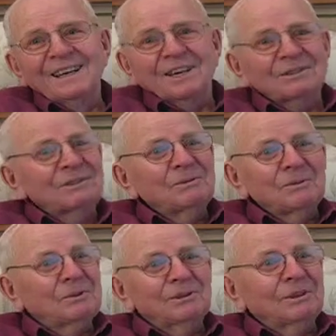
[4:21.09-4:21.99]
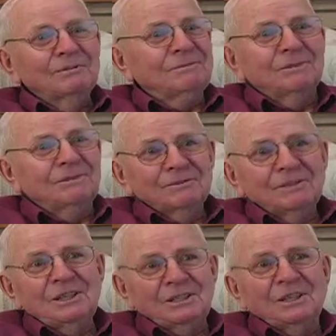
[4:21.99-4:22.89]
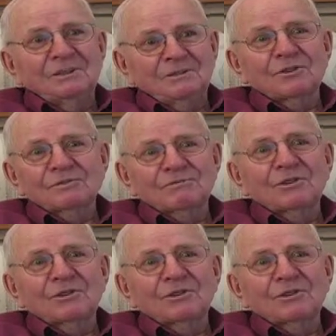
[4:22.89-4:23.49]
And we just loved to eat at certain